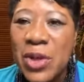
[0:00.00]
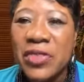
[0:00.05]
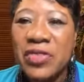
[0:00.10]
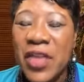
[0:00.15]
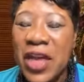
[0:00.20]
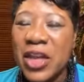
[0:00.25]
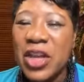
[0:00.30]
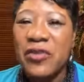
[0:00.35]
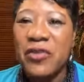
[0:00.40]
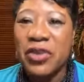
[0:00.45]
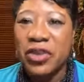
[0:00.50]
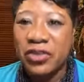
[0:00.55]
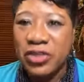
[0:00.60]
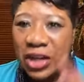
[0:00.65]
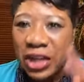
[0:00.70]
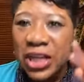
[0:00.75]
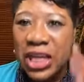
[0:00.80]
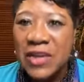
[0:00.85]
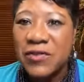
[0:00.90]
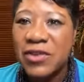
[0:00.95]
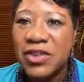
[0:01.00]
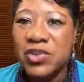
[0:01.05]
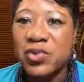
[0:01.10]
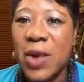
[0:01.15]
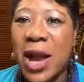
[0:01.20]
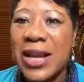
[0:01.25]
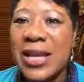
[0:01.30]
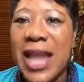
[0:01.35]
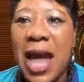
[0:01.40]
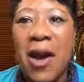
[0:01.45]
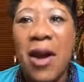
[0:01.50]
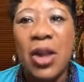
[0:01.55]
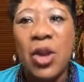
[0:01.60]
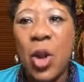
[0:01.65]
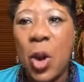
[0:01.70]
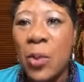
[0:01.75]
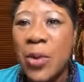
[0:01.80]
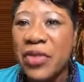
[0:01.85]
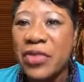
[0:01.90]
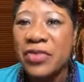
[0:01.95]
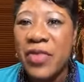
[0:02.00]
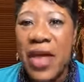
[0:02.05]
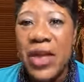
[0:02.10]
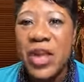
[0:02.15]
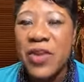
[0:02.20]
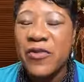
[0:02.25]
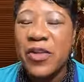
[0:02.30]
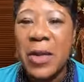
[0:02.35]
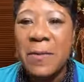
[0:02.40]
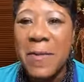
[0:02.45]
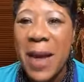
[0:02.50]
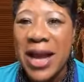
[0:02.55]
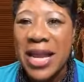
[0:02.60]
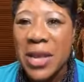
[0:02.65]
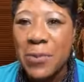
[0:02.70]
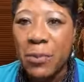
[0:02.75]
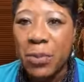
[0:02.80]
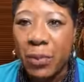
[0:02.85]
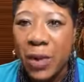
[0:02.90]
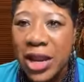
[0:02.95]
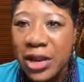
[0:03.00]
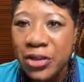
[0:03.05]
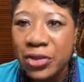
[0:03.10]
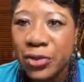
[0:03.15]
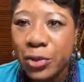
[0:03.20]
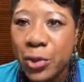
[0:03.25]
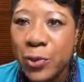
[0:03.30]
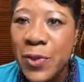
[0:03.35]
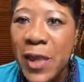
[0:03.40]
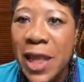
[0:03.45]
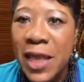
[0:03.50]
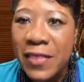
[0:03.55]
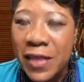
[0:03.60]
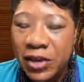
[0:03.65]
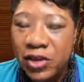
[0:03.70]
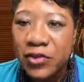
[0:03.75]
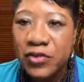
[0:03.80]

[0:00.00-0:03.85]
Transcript: We thank you for your deliverance right now. And Lord, we thank you for the mighty breakthrough